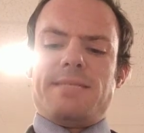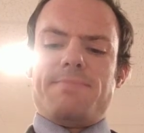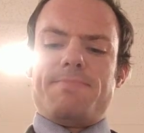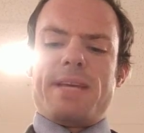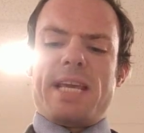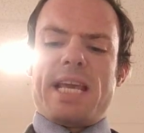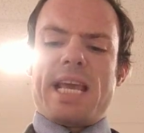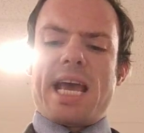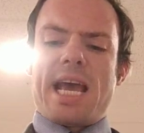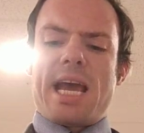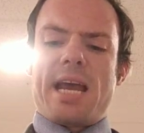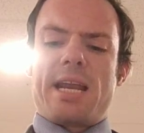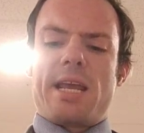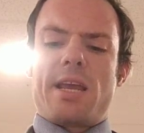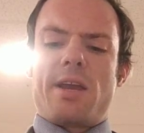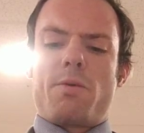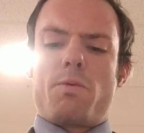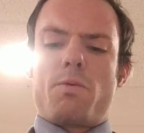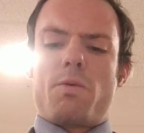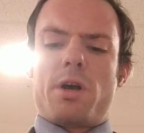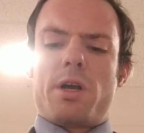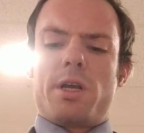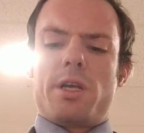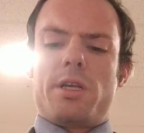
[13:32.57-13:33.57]

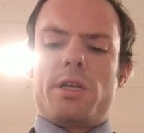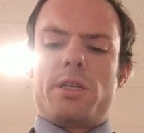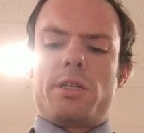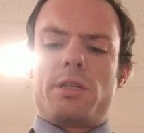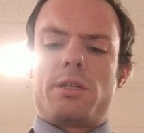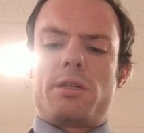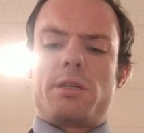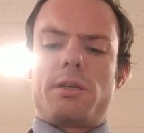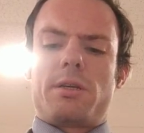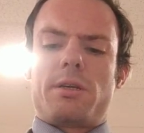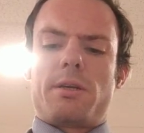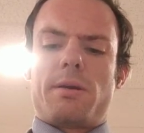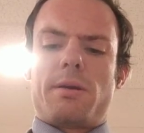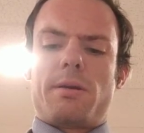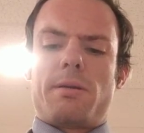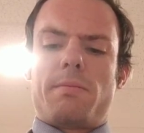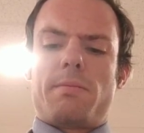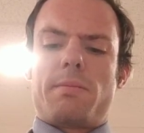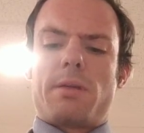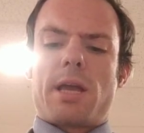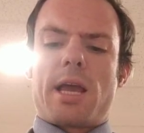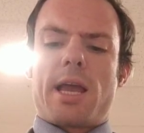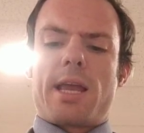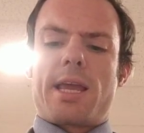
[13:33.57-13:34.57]
beheading was,
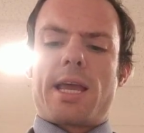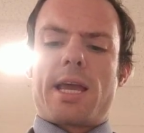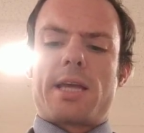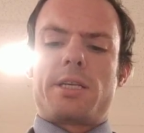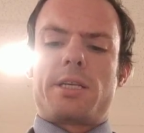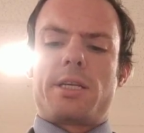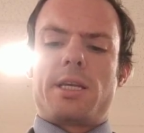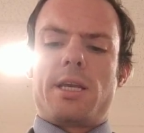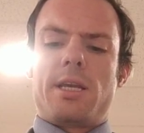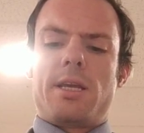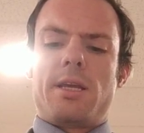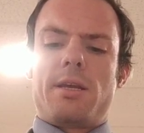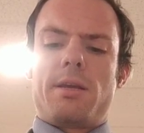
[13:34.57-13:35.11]
I guess